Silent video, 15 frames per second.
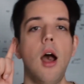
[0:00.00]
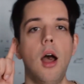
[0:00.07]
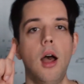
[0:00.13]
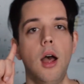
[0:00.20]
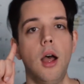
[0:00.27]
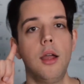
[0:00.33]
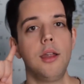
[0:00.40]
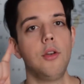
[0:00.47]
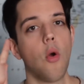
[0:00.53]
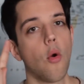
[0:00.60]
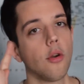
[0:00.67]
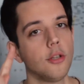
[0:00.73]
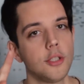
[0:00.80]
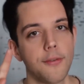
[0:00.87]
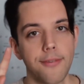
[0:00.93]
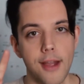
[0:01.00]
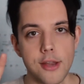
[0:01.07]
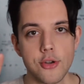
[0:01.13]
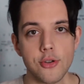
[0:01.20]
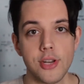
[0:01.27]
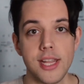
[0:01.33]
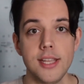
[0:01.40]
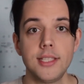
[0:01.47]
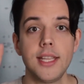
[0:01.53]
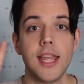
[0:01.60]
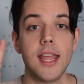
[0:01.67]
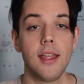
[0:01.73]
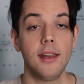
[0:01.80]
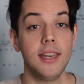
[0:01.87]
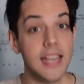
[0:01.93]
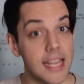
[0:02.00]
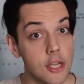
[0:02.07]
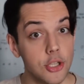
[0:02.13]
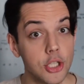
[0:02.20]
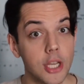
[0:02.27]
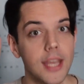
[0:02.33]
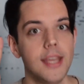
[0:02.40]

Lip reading: In order to find your niche